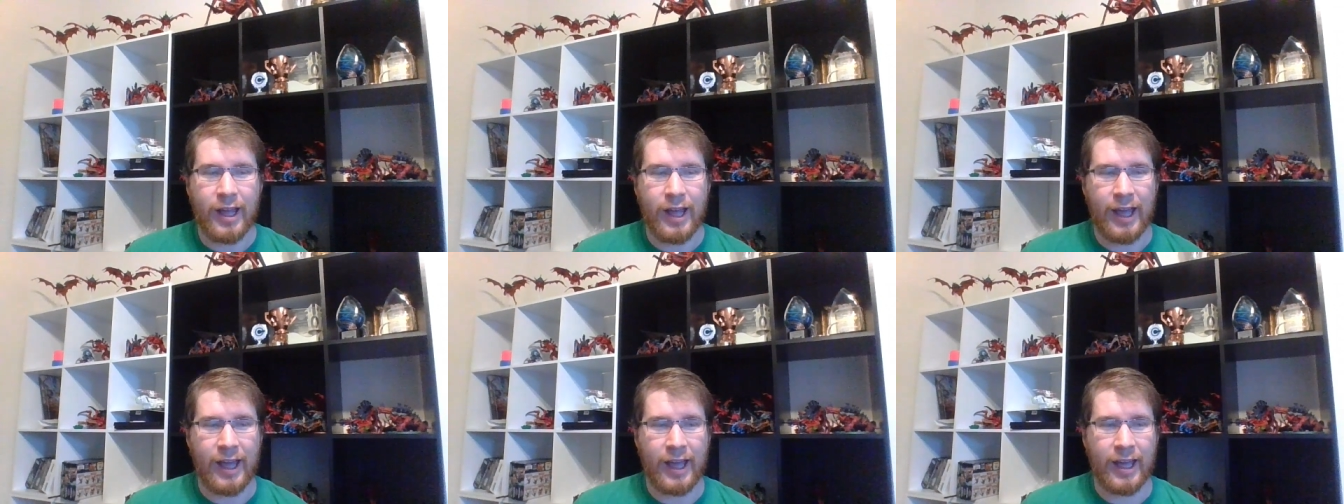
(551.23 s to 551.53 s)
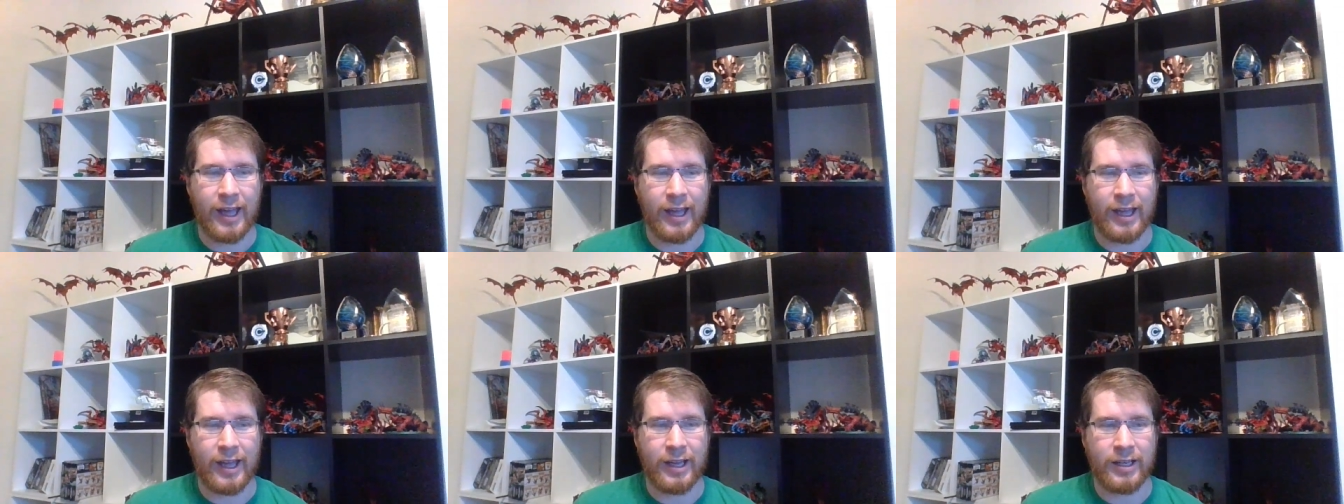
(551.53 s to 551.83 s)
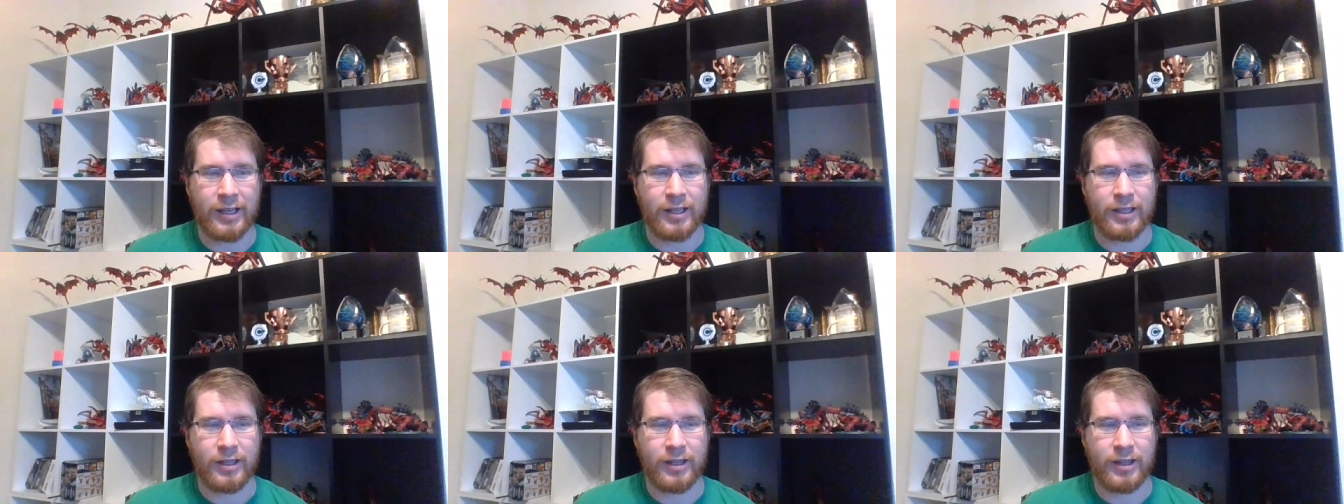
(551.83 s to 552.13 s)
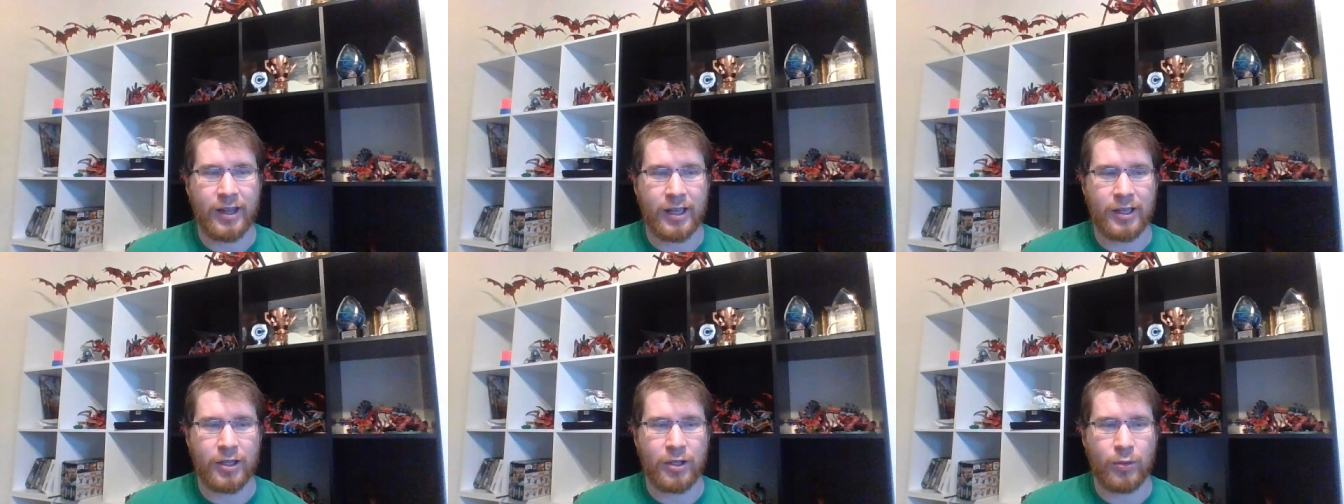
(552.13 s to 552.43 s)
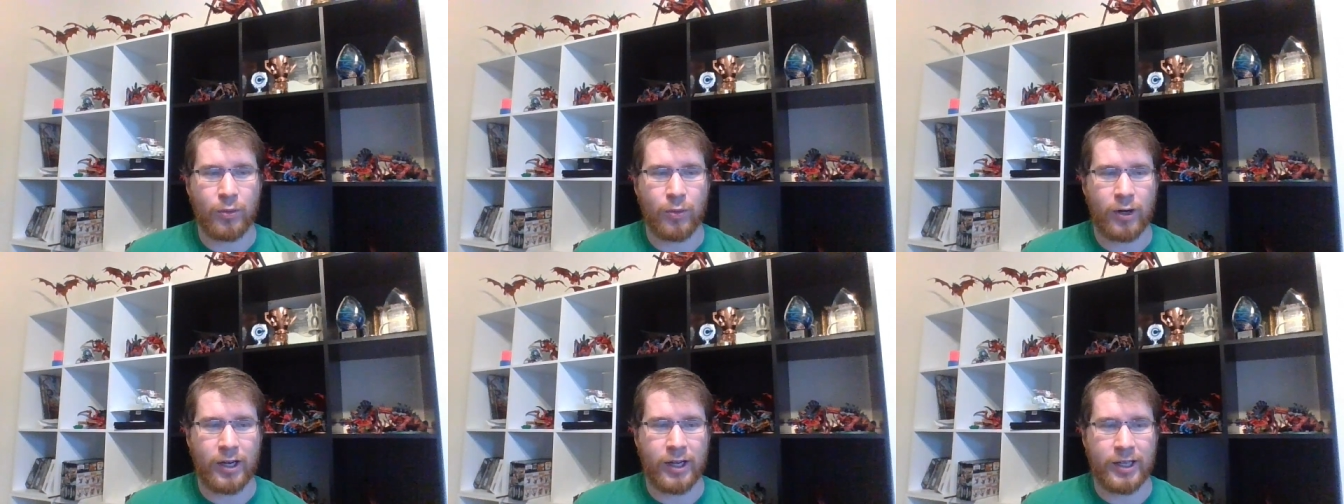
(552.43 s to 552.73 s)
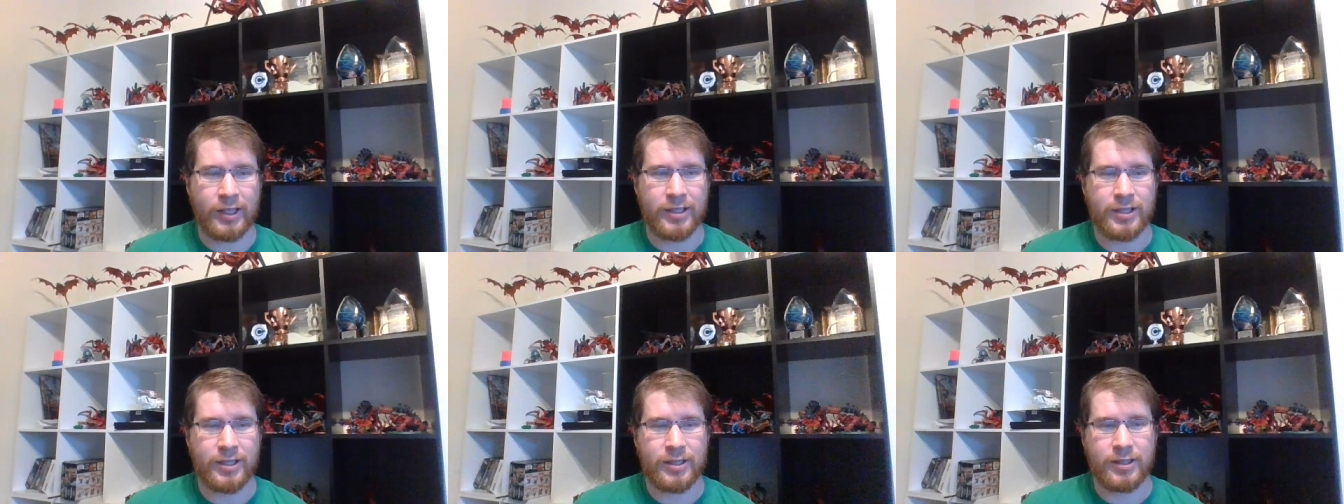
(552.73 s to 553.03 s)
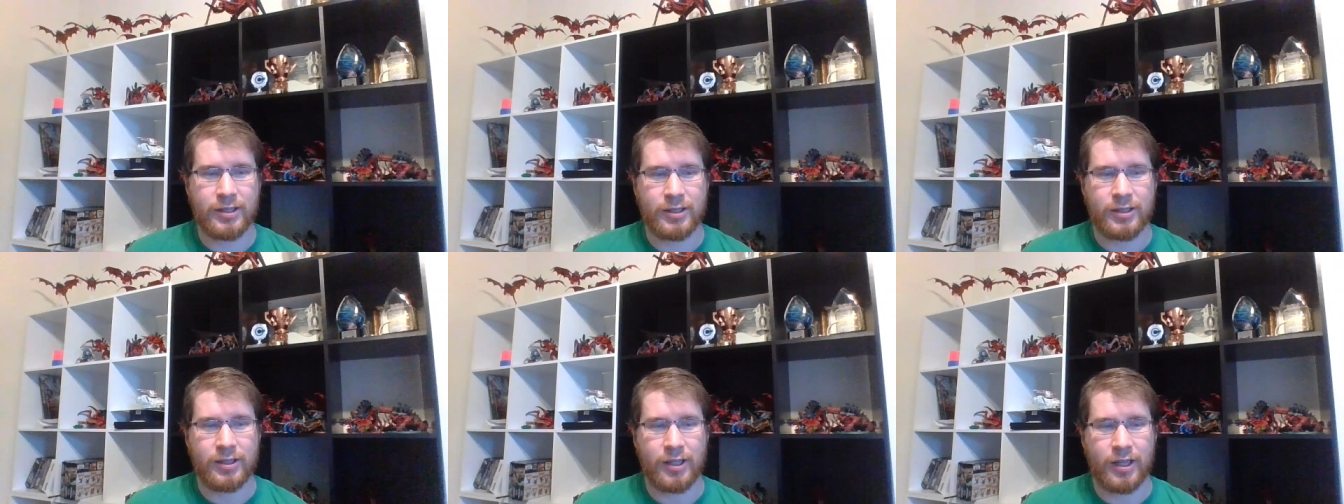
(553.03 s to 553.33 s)
And then you want,
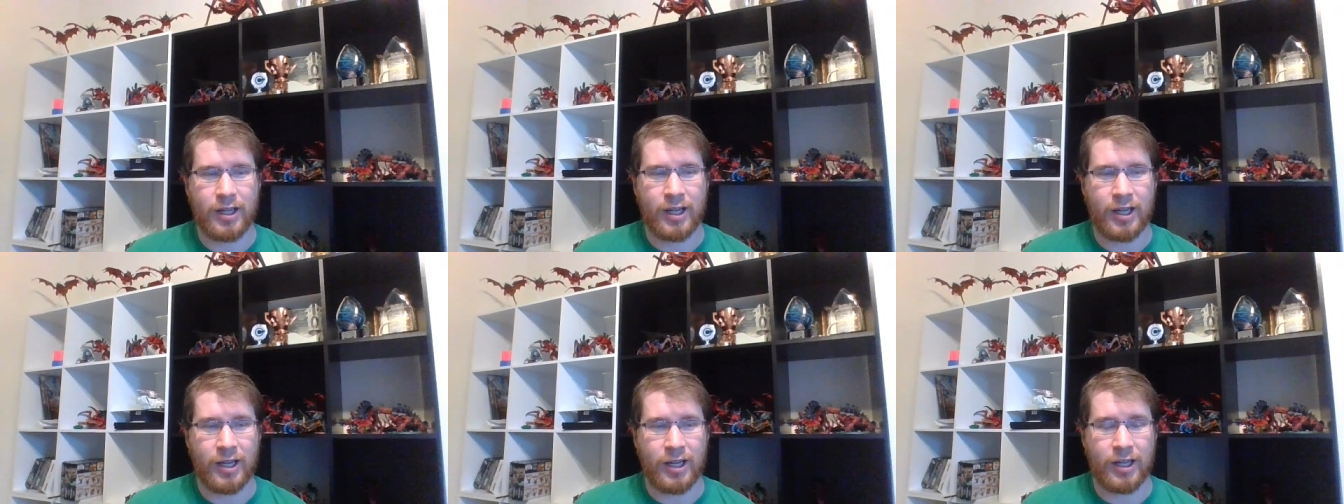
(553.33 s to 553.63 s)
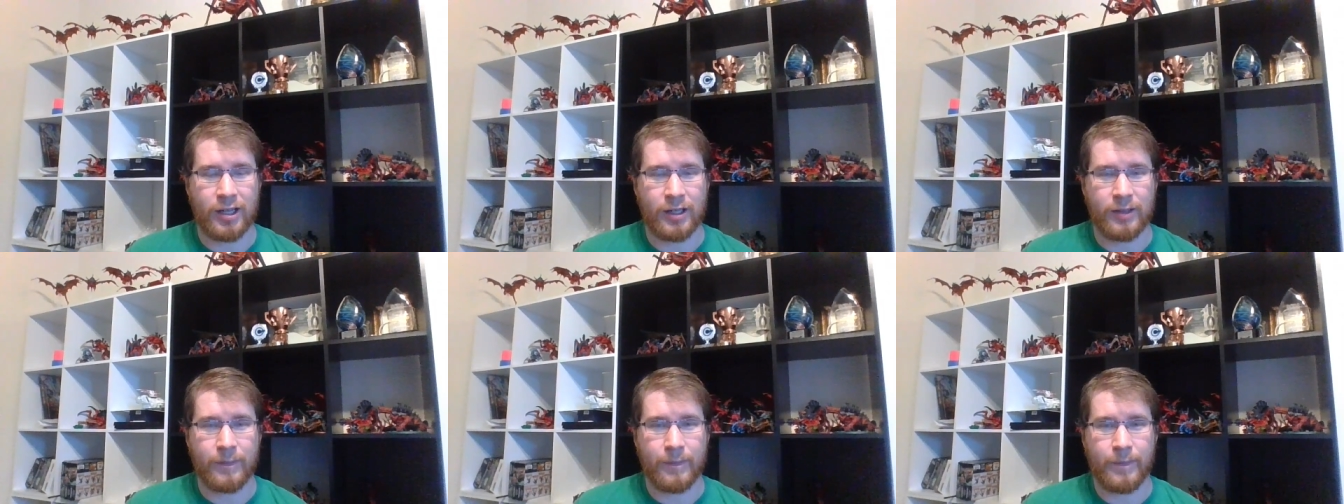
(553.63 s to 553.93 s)
uh,